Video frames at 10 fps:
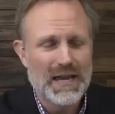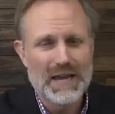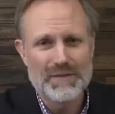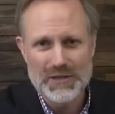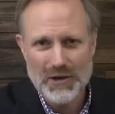
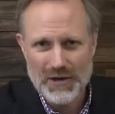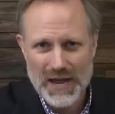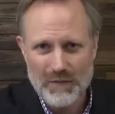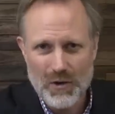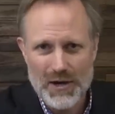If you don't
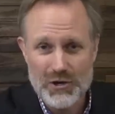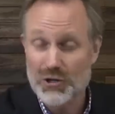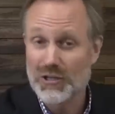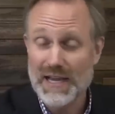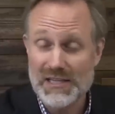have one, or
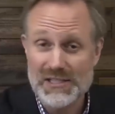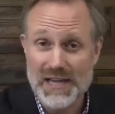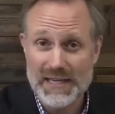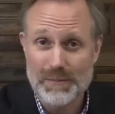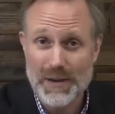you'd like a
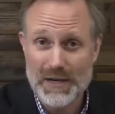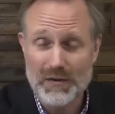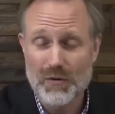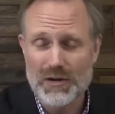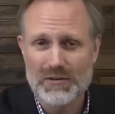second opinion
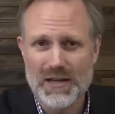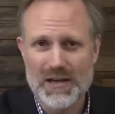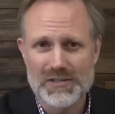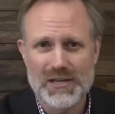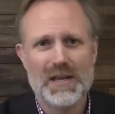of one who
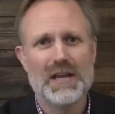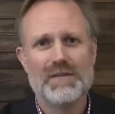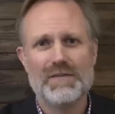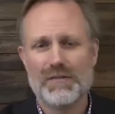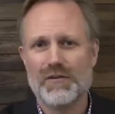does,
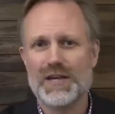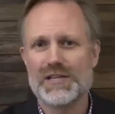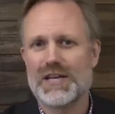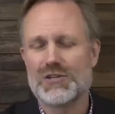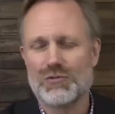feel free to
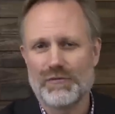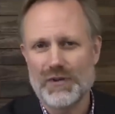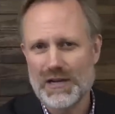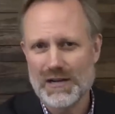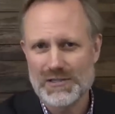schedule a
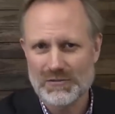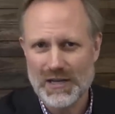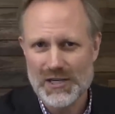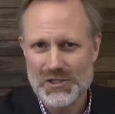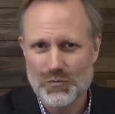free
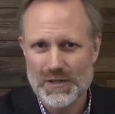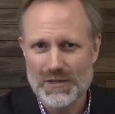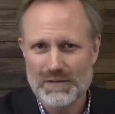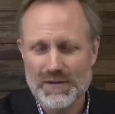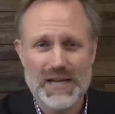consultation with
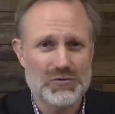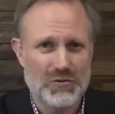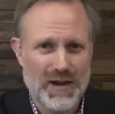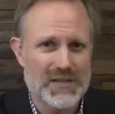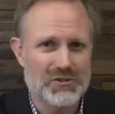the financial
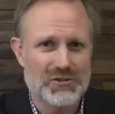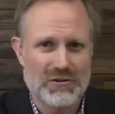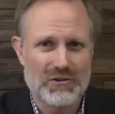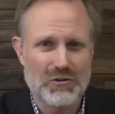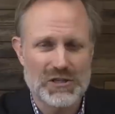advisors that
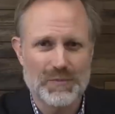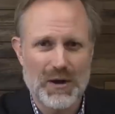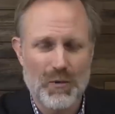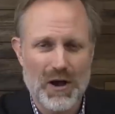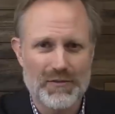are endorsed
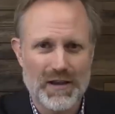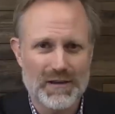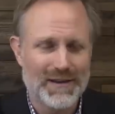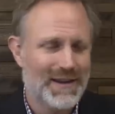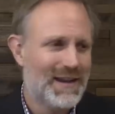by
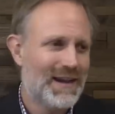Wealthion.